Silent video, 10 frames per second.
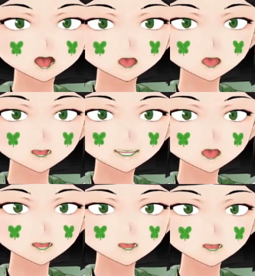
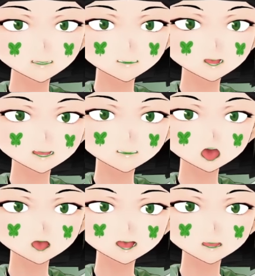gain, it's
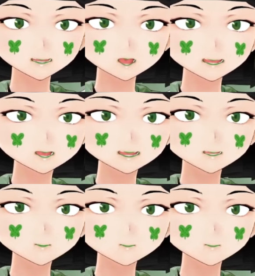so narrow. There we go.